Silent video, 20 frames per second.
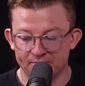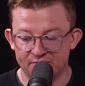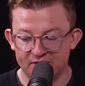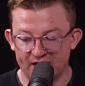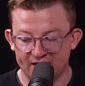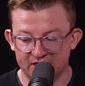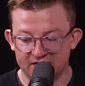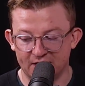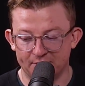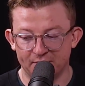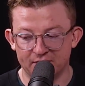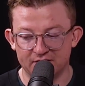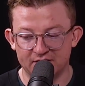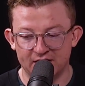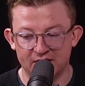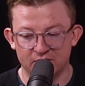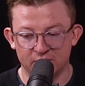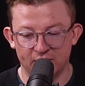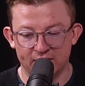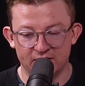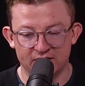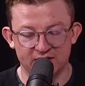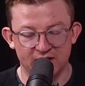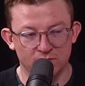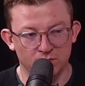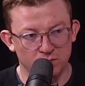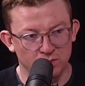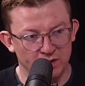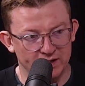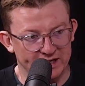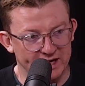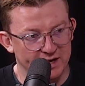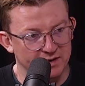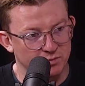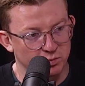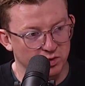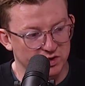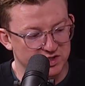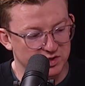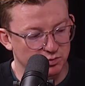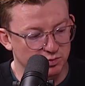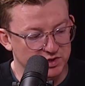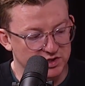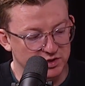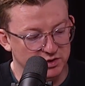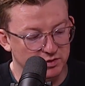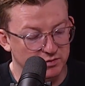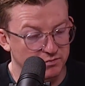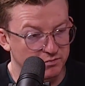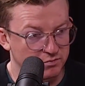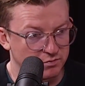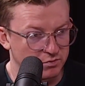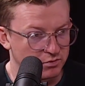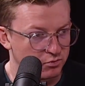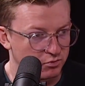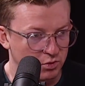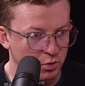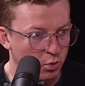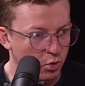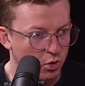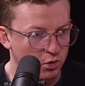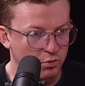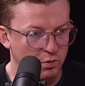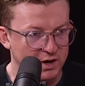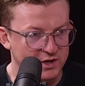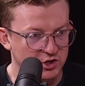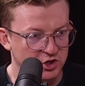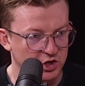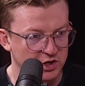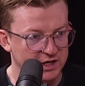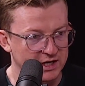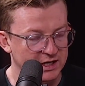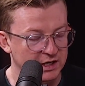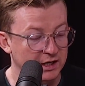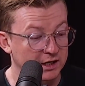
Next step is then to understand, well, okay, what's the risk to reward ratio here?